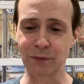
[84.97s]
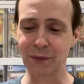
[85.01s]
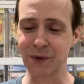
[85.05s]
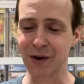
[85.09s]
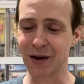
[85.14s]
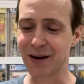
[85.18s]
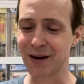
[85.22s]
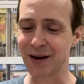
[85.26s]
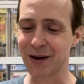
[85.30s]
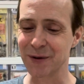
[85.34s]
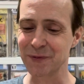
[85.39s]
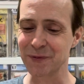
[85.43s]

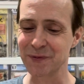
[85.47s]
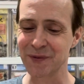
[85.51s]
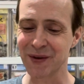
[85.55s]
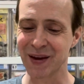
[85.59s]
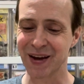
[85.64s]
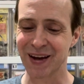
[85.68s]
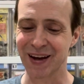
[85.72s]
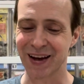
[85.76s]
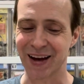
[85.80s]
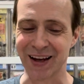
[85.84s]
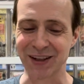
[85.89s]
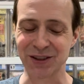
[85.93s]
I
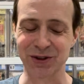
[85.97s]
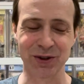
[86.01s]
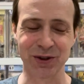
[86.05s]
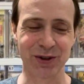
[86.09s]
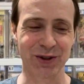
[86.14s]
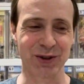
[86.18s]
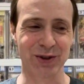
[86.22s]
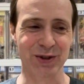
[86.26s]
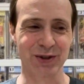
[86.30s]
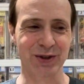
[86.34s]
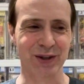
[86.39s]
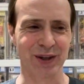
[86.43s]

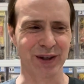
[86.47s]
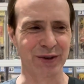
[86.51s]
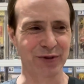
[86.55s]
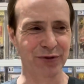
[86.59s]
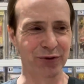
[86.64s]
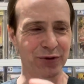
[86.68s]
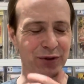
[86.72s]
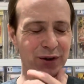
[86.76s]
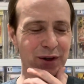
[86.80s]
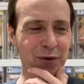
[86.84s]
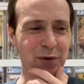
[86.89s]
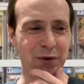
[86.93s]

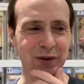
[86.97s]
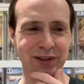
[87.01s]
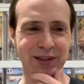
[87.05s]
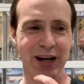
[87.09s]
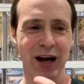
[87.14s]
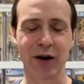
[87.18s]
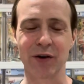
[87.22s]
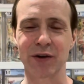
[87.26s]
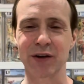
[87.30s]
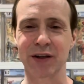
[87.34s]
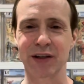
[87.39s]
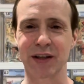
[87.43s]
forgot what
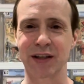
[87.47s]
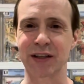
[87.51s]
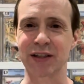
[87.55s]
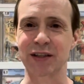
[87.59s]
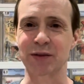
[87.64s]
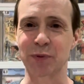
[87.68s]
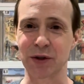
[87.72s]
town it is,